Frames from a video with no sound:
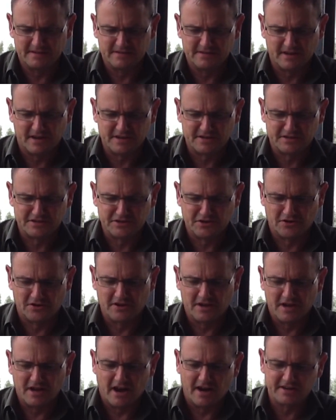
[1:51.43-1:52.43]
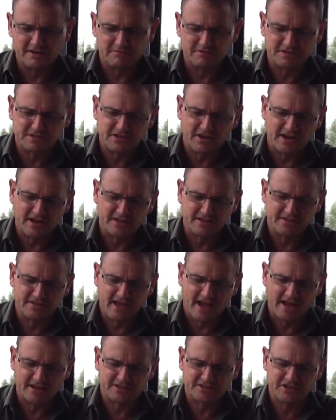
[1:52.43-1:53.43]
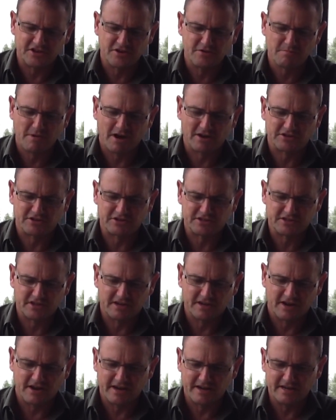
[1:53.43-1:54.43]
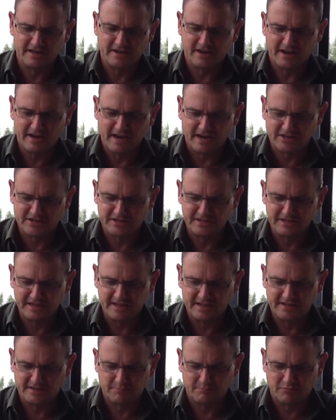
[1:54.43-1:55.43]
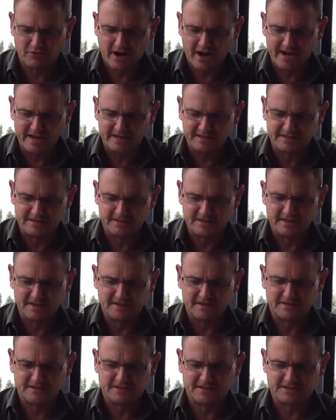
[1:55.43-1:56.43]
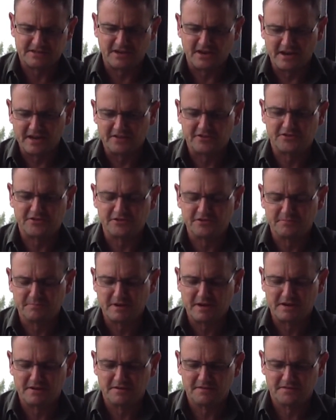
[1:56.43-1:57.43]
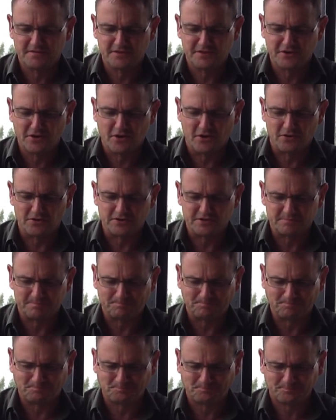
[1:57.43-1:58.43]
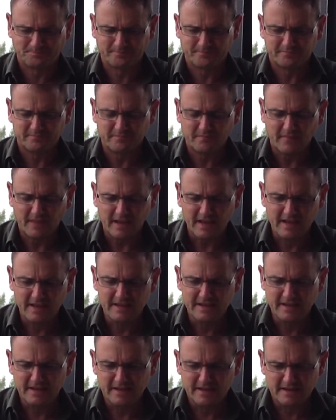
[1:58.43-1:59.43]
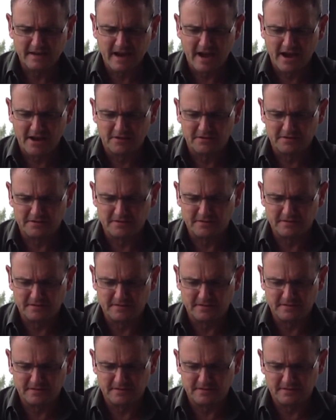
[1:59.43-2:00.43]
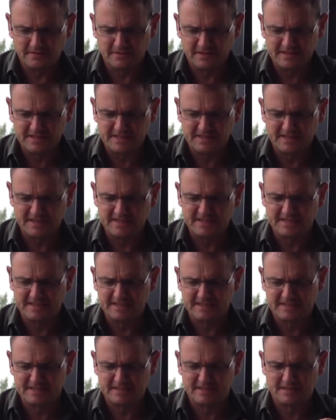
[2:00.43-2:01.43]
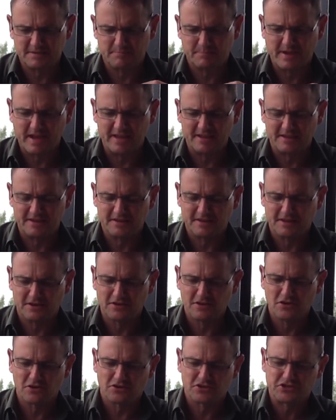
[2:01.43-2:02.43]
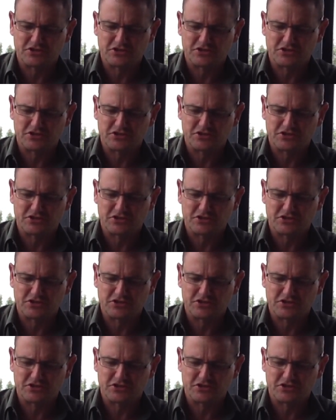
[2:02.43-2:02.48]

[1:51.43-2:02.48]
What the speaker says: tighter knot. I don't want to tighten that too much because I actually need the braid to slide through the middle of the knot. Now this is the bit that looks